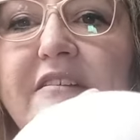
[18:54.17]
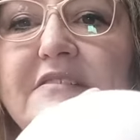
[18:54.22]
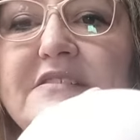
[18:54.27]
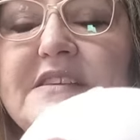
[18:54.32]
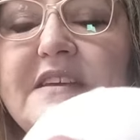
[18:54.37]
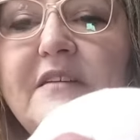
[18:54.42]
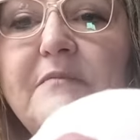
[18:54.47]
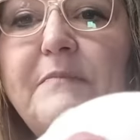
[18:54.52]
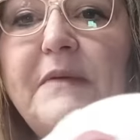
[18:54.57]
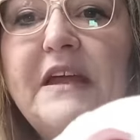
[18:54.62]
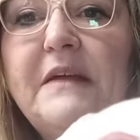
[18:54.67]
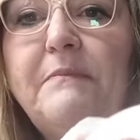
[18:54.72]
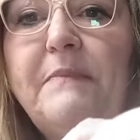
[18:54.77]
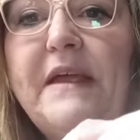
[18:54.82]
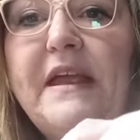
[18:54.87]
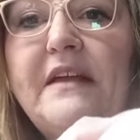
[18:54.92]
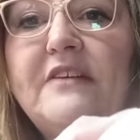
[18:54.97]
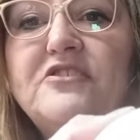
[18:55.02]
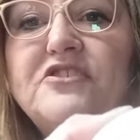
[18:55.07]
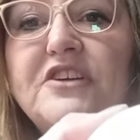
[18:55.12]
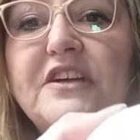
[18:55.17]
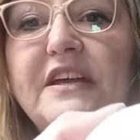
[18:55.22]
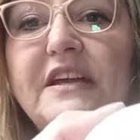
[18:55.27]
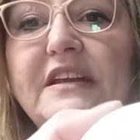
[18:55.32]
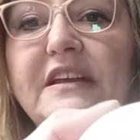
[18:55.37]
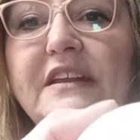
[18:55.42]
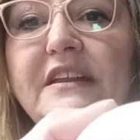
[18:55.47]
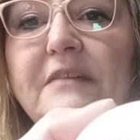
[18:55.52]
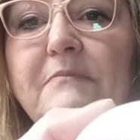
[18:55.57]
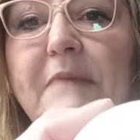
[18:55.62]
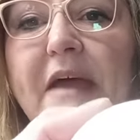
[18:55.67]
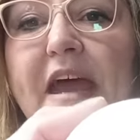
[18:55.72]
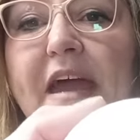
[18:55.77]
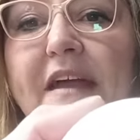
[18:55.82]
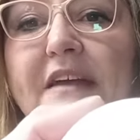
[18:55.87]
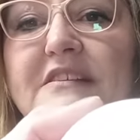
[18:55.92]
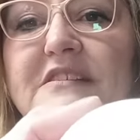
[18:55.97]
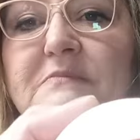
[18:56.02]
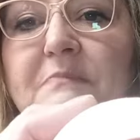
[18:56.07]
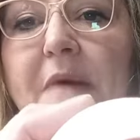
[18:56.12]
There's our big pink chick, and in the
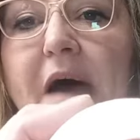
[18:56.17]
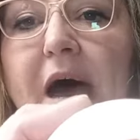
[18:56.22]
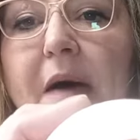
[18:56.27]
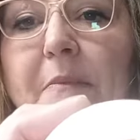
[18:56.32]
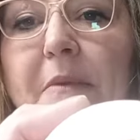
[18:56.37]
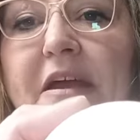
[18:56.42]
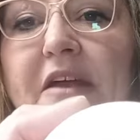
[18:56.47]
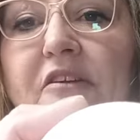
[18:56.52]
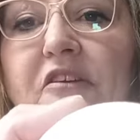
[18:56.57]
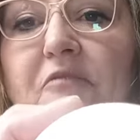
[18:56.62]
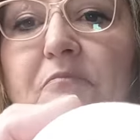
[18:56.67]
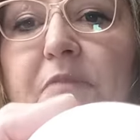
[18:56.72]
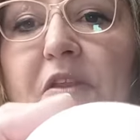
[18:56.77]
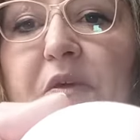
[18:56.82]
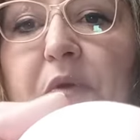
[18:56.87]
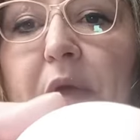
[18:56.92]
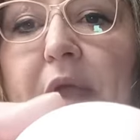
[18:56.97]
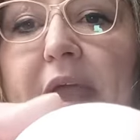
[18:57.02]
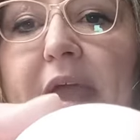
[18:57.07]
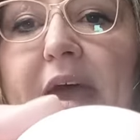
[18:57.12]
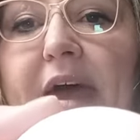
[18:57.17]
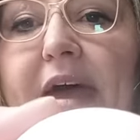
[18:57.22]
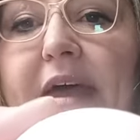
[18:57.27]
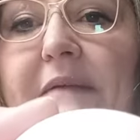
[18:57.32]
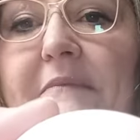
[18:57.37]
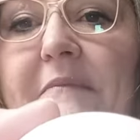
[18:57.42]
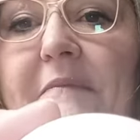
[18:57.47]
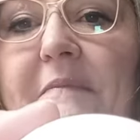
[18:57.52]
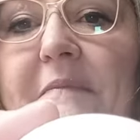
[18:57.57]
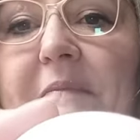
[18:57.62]
back is Mama in her blue hat.